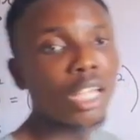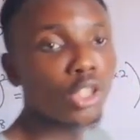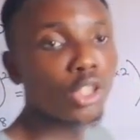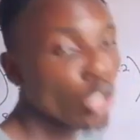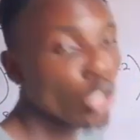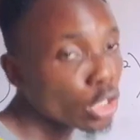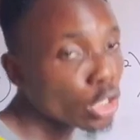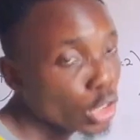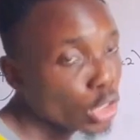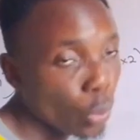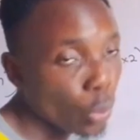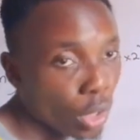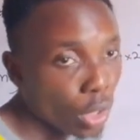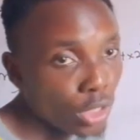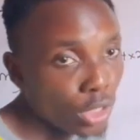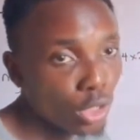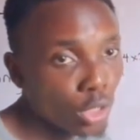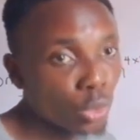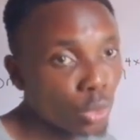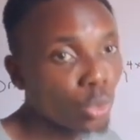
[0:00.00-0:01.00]
not the
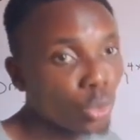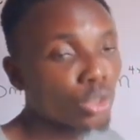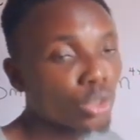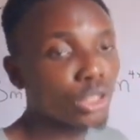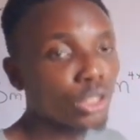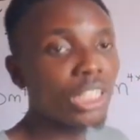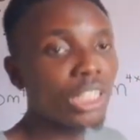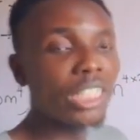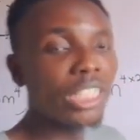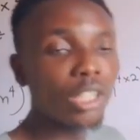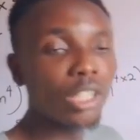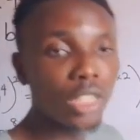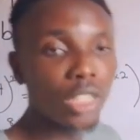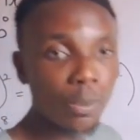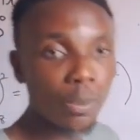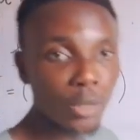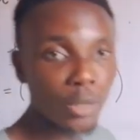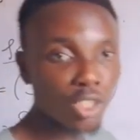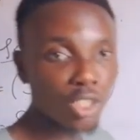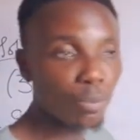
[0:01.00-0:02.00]
one in your notes,
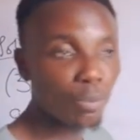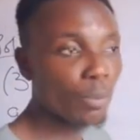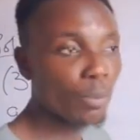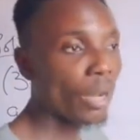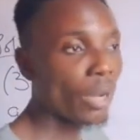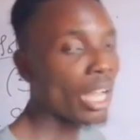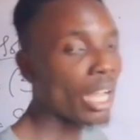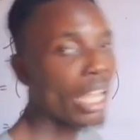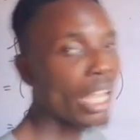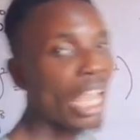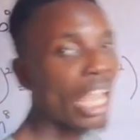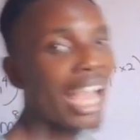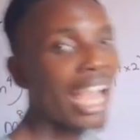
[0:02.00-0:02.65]
on a piece of paper,